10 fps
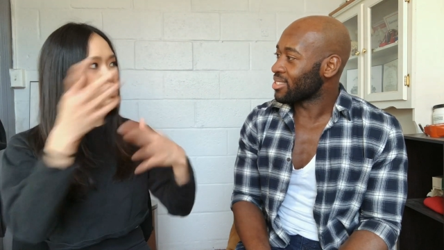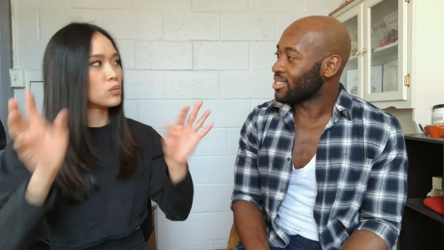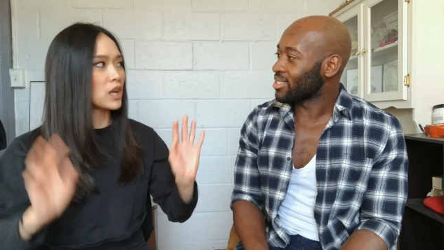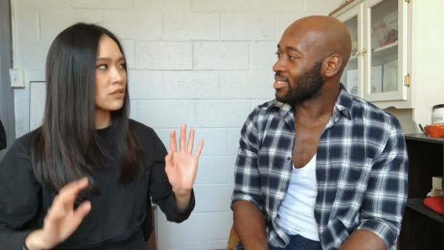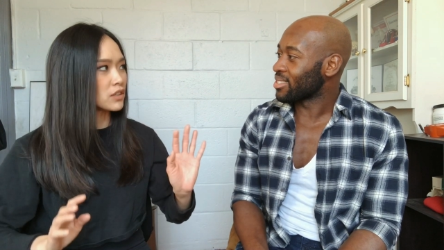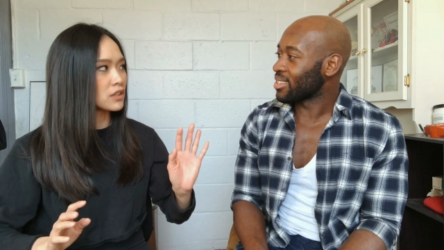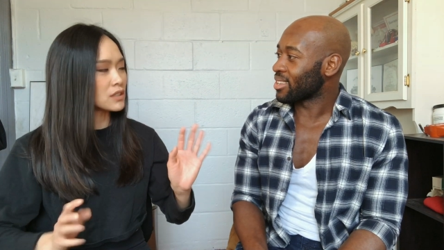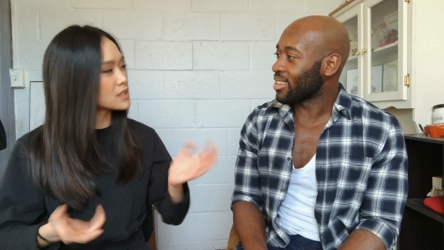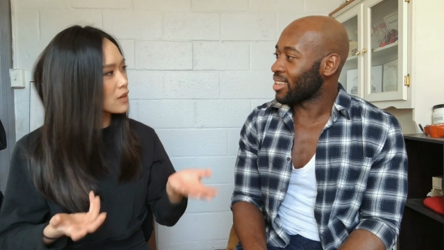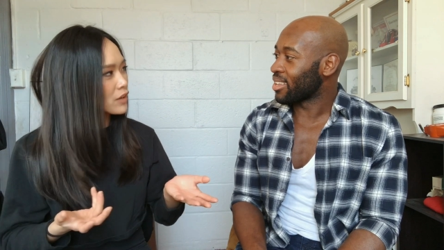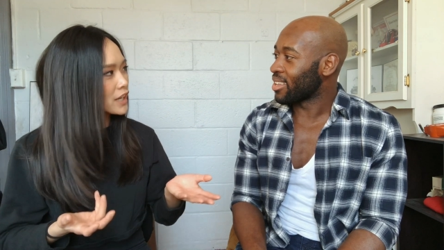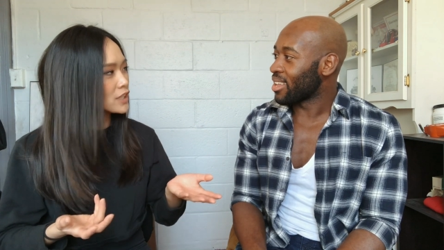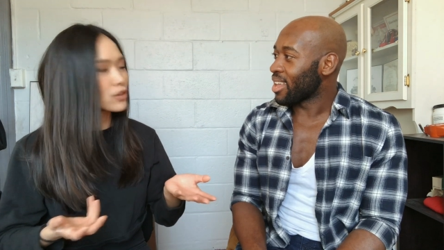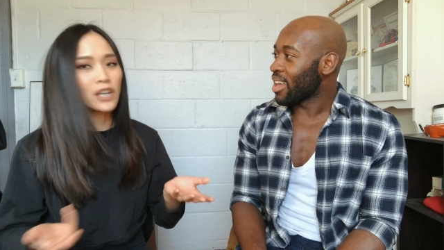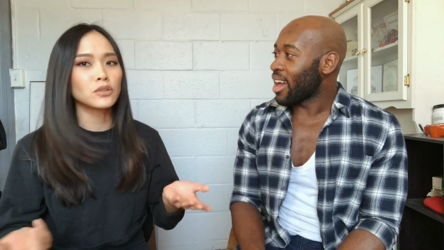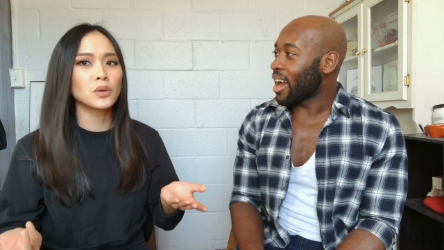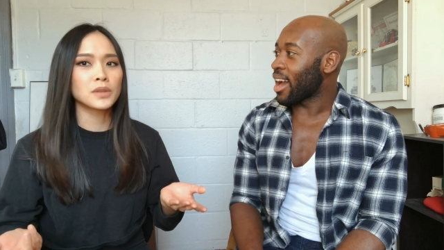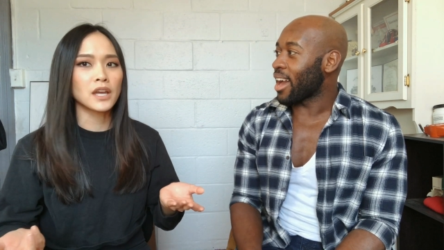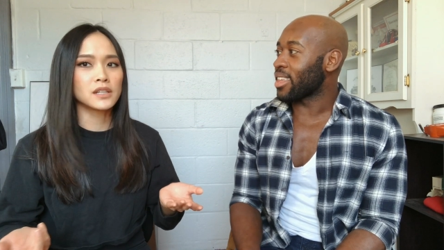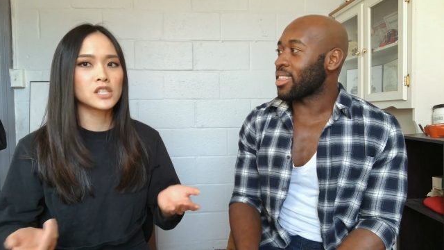Speaker 1: whatever. Is that right? Or I don't know what
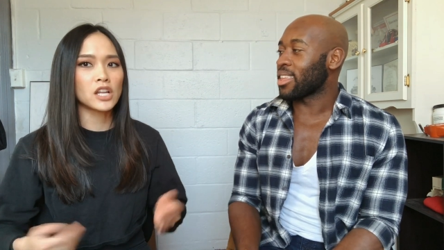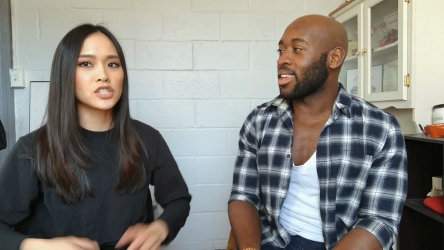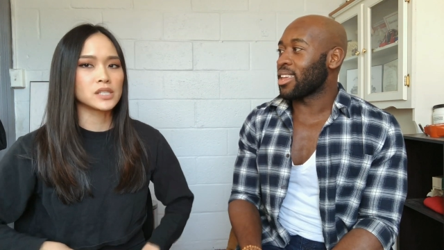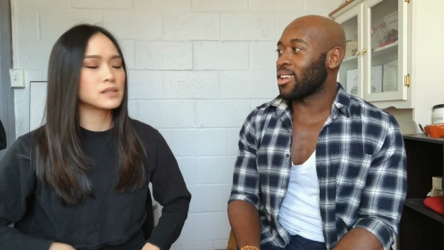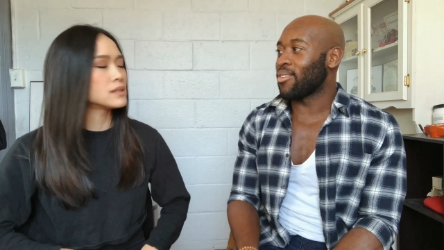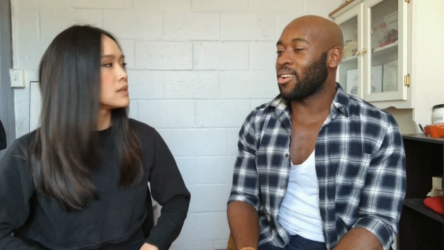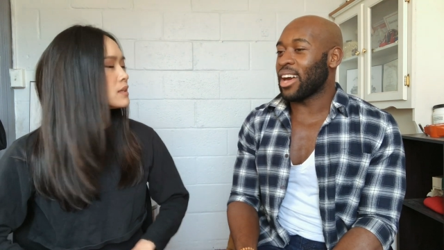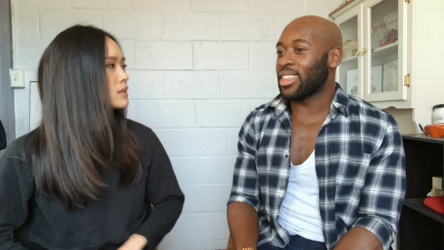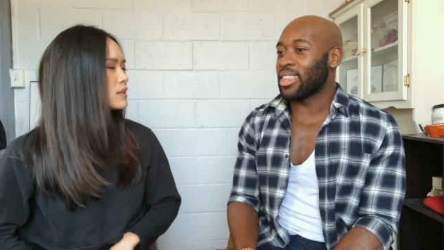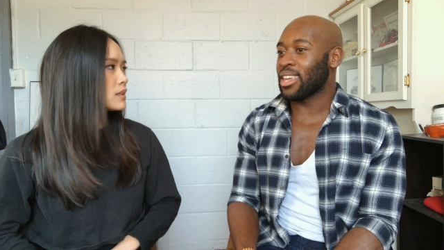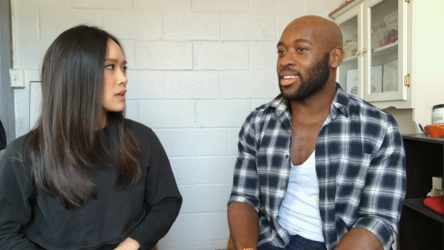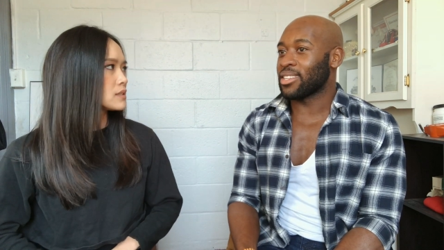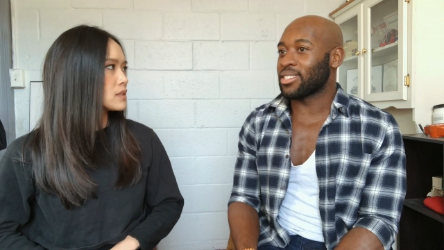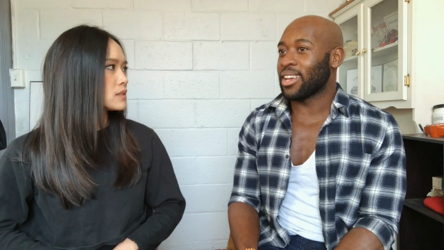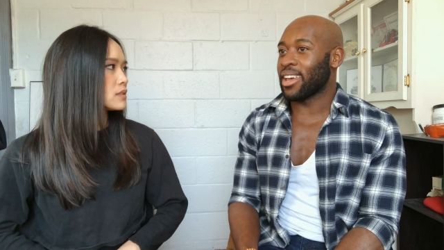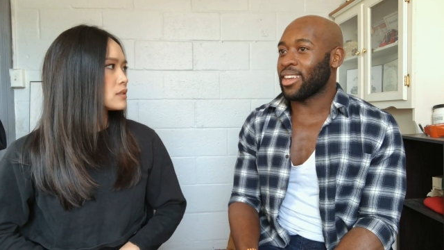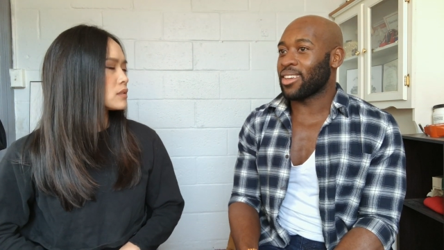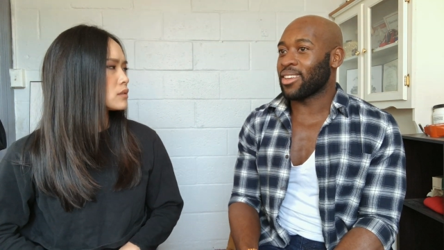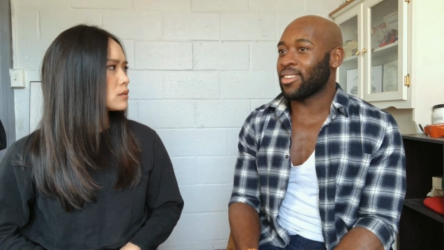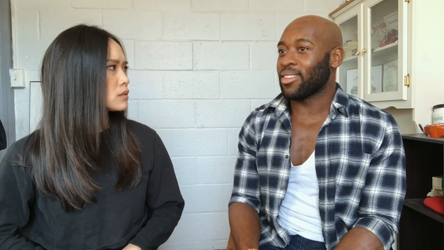the I challenge think,
Speaker 2: is. Well, I think it's like,
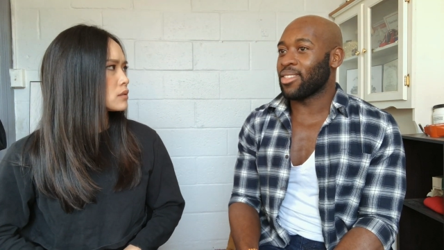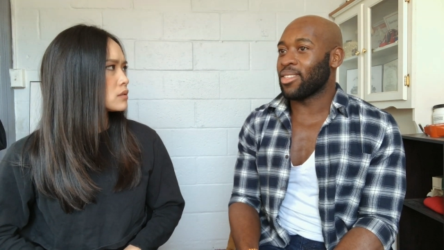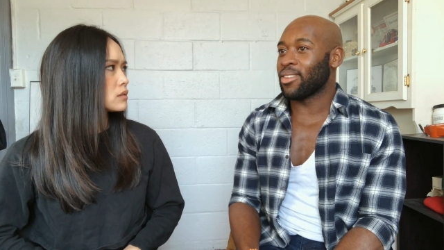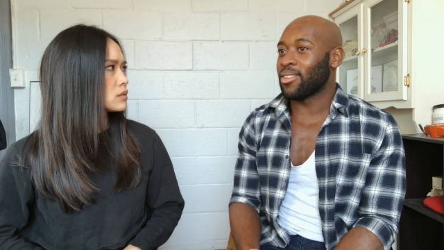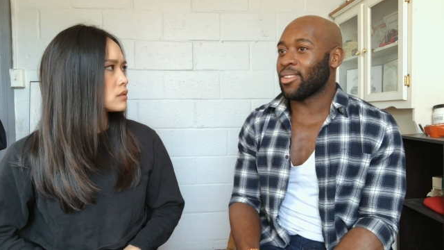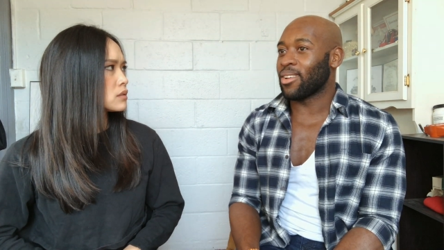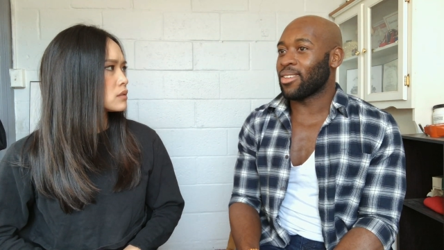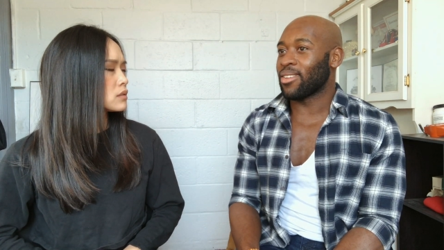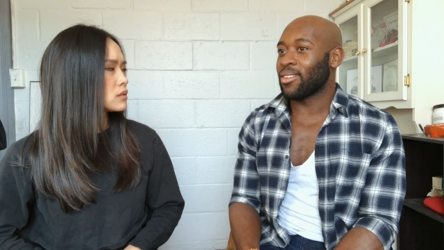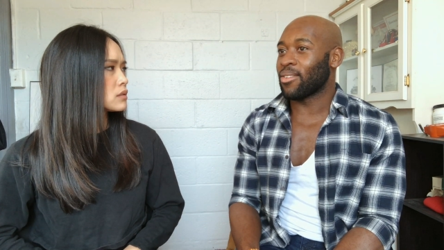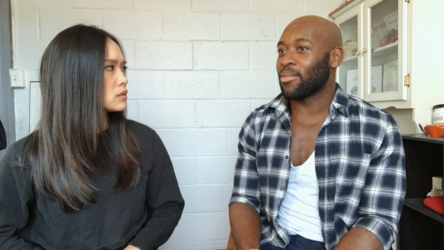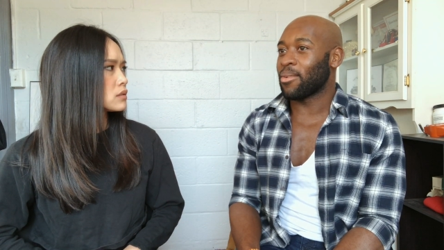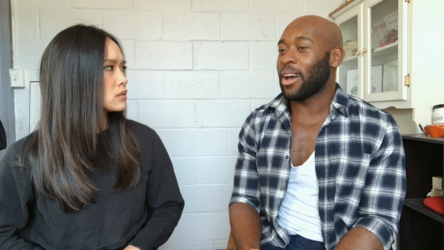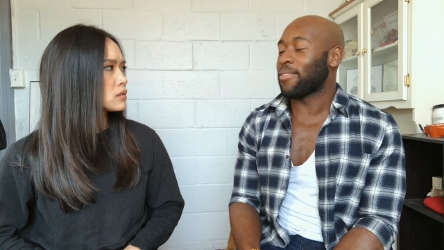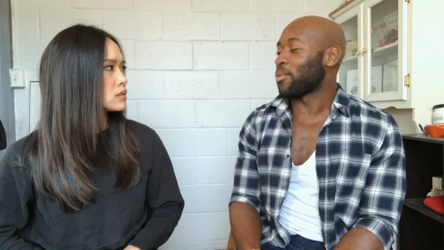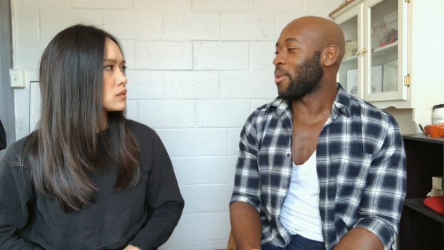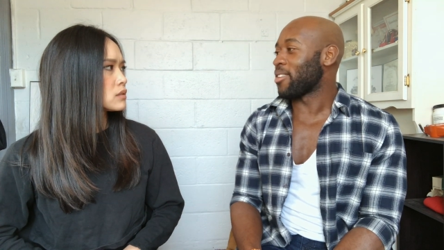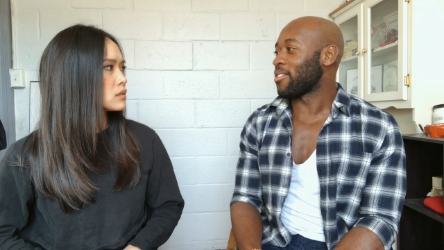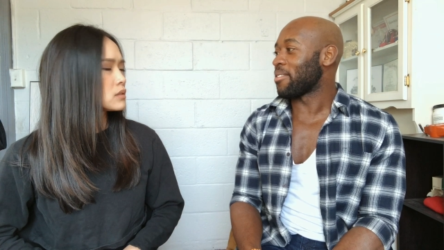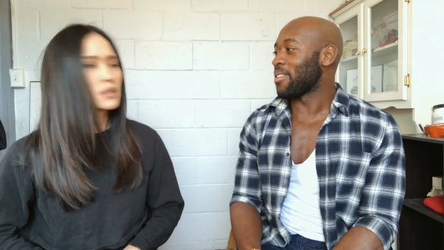we'll have to
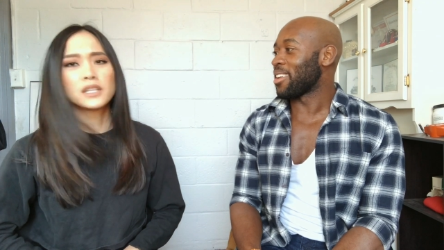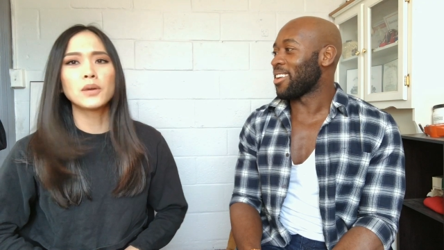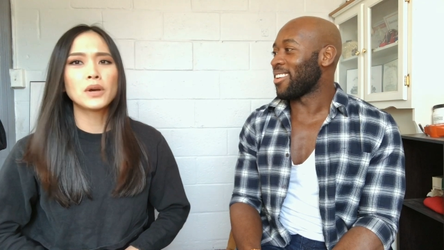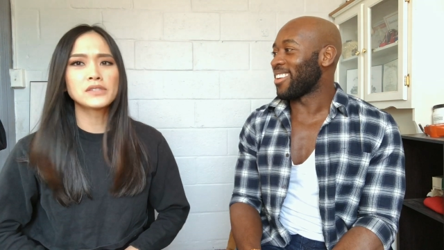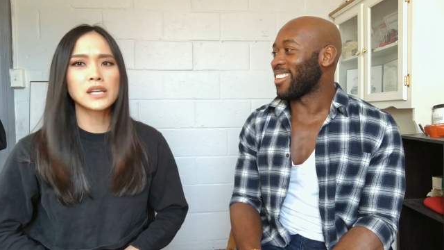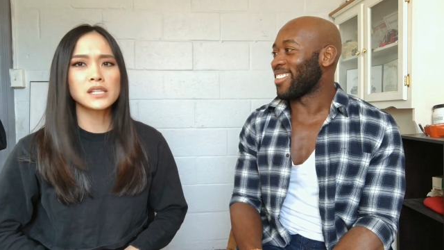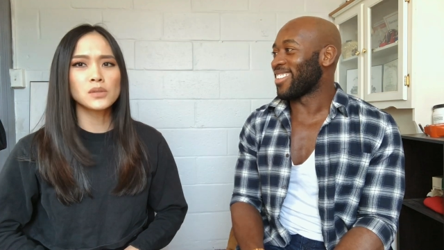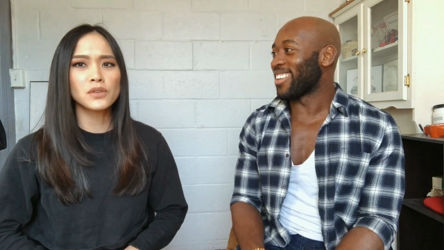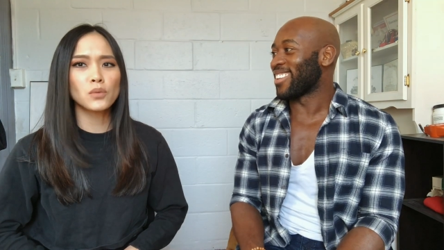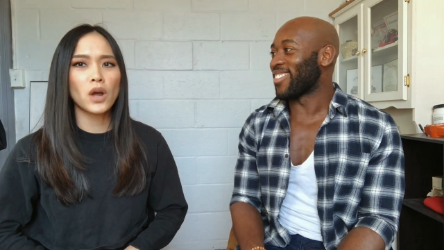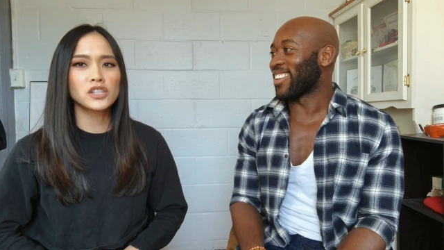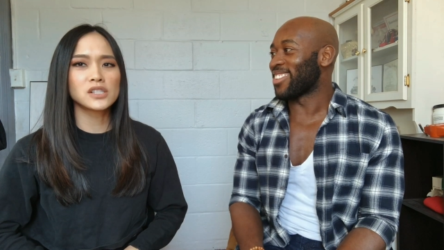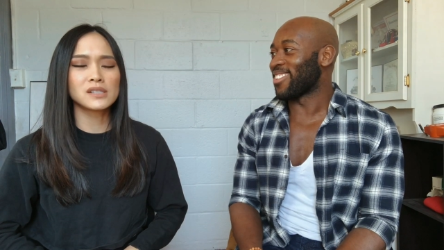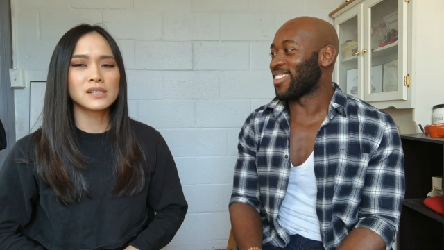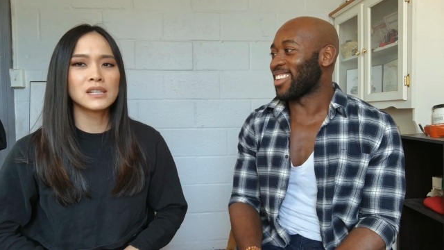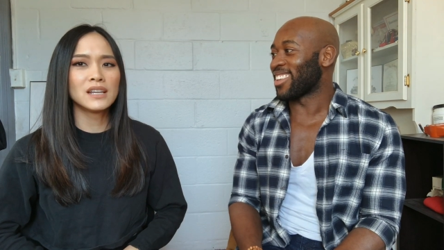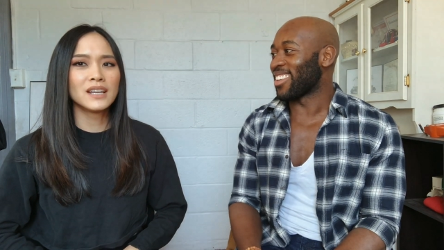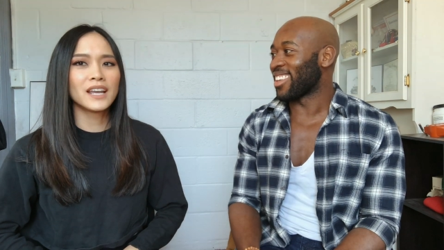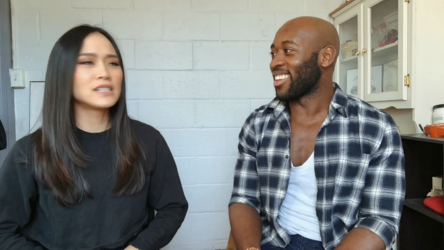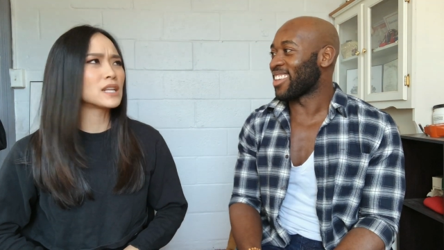watch the video. Yeah, well, I guess we'll have to watch because it,
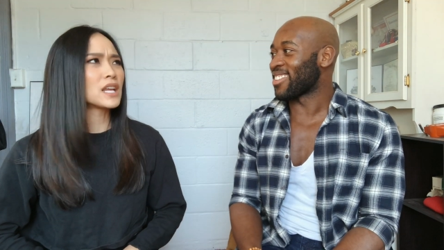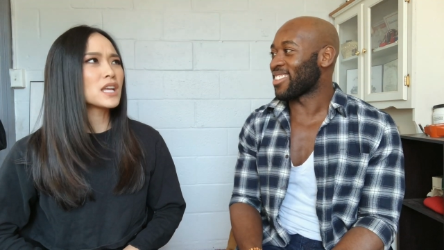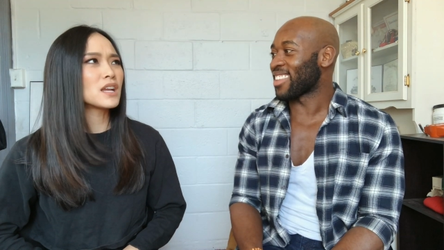it's yeah.